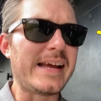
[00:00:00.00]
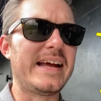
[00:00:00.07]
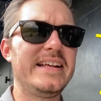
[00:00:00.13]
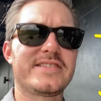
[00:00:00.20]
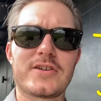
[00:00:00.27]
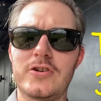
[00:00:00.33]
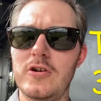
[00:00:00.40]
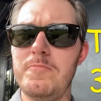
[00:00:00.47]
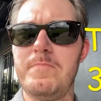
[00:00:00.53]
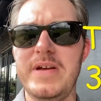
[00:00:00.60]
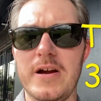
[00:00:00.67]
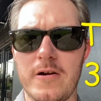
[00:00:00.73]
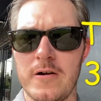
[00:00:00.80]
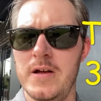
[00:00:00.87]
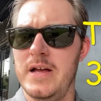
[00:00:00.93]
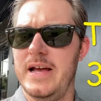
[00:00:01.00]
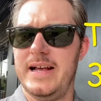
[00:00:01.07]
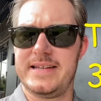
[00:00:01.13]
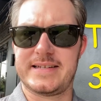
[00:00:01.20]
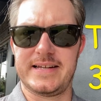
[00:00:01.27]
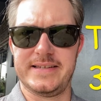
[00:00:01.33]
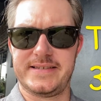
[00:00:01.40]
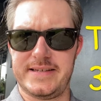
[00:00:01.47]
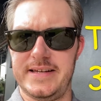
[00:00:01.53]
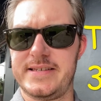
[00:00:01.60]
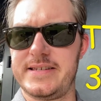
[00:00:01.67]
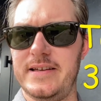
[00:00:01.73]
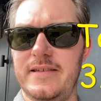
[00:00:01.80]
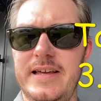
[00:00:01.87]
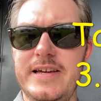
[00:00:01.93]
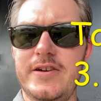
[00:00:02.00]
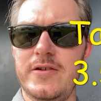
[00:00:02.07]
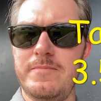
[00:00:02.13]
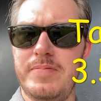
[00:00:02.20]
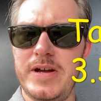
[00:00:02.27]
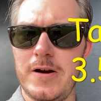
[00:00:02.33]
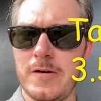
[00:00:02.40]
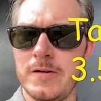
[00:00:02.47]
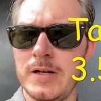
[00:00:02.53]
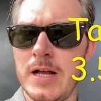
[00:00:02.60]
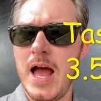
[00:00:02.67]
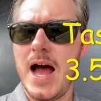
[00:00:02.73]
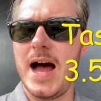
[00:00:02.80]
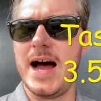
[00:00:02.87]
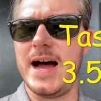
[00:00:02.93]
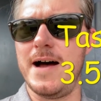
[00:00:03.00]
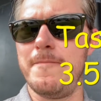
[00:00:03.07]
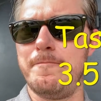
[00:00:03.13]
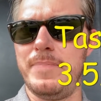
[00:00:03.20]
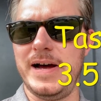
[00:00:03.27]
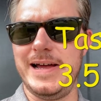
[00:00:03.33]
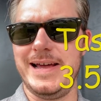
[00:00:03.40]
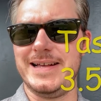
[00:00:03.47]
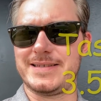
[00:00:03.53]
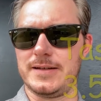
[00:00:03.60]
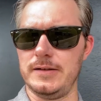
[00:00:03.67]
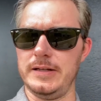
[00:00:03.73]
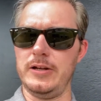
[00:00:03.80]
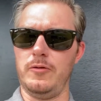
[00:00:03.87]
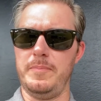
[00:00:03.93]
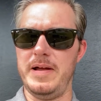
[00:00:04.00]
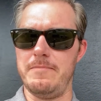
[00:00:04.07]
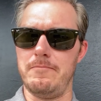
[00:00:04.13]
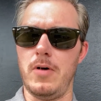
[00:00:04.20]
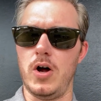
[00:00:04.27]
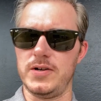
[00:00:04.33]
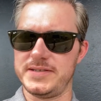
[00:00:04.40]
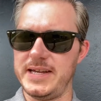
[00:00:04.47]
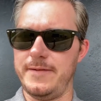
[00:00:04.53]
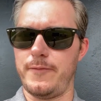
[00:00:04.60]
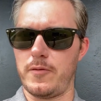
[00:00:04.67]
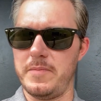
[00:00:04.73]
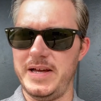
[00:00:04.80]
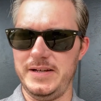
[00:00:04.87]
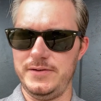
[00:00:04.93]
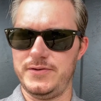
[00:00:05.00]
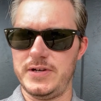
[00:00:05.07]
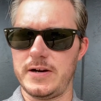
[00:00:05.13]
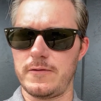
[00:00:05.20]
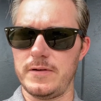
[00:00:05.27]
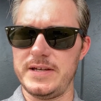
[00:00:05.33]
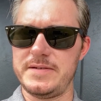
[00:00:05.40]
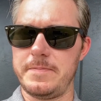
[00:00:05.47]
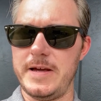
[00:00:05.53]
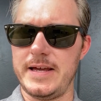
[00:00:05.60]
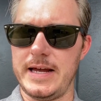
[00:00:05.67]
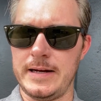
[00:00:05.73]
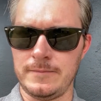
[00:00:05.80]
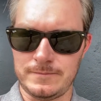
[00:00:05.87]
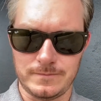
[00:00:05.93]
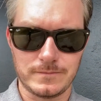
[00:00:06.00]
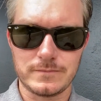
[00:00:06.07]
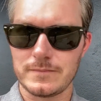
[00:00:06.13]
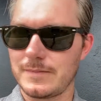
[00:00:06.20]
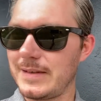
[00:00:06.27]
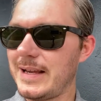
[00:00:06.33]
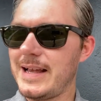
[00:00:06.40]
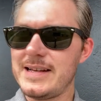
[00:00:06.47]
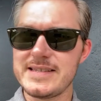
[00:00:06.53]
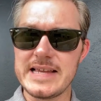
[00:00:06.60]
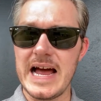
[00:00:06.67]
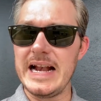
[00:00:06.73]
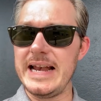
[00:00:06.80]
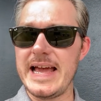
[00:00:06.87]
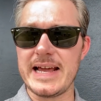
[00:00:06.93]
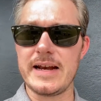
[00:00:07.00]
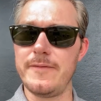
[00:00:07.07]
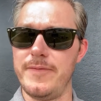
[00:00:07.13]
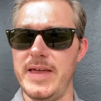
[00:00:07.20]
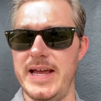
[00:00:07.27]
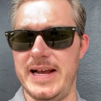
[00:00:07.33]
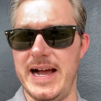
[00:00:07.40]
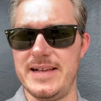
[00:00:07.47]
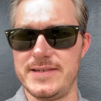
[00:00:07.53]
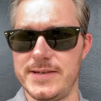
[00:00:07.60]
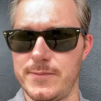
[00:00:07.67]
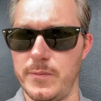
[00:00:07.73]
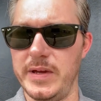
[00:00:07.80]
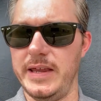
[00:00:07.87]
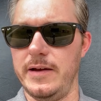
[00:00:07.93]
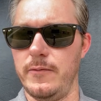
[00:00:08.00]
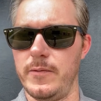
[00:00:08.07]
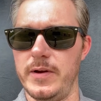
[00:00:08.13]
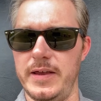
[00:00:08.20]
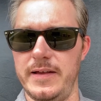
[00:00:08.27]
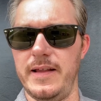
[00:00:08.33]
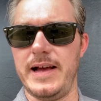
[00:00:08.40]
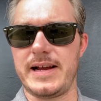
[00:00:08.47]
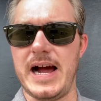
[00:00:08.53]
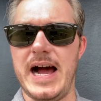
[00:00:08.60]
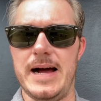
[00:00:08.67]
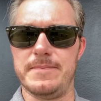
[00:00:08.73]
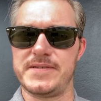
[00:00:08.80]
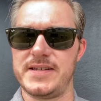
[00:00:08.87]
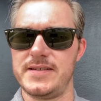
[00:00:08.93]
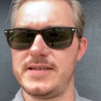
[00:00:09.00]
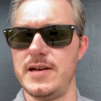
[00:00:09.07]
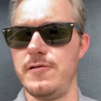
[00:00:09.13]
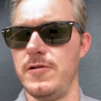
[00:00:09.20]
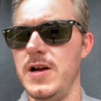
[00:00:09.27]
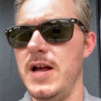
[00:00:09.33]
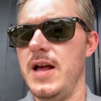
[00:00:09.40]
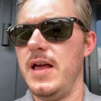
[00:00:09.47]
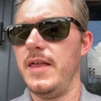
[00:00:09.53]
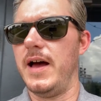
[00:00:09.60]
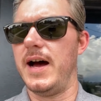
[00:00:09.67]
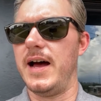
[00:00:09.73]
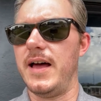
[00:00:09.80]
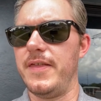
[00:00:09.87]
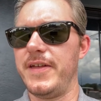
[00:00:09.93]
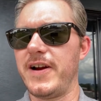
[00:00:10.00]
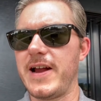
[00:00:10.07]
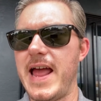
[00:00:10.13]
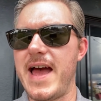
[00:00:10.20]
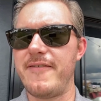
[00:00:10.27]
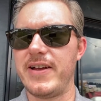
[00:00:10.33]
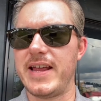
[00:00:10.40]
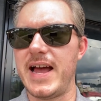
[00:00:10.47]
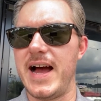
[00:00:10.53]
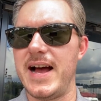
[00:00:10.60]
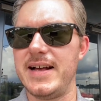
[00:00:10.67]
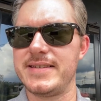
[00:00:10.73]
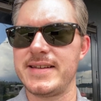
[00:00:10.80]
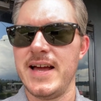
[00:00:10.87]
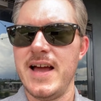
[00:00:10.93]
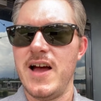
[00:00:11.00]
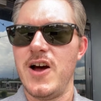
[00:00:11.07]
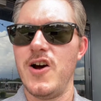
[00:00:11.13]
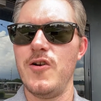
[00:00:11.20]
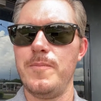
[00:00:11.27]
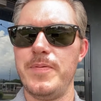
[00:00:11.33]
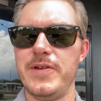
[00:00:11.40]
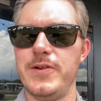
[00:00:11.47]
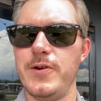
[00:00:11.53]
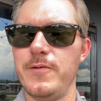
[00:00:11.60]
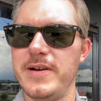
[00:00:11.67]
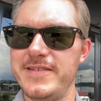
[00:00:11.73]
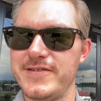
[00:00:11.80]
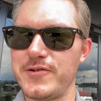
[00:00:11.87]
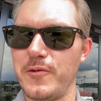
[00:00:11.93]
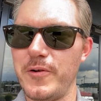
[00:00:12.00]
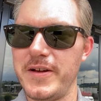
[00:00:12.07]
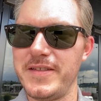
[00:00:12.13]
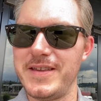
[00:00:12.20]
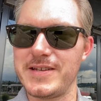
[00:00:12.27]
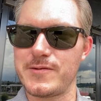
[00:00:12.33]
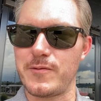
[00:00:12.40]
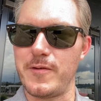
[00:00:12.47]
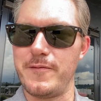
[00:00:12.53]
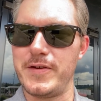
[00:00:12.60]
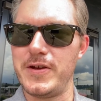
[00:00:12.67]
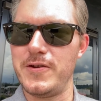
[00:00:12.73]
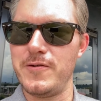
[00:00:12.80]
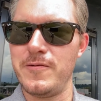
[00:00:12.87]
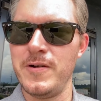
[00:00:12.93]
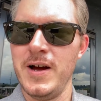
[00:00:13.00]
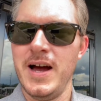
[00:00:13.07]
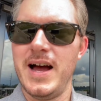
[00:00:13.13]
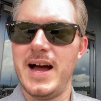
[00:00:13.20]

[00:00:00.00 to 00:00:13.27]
It's good beer, it's consistently good beer, but it's a little bit malty for me, generally speaking. It's not a negative thing, I just really, really like hops. So there you have it, guys. Hope you enjoyed this review.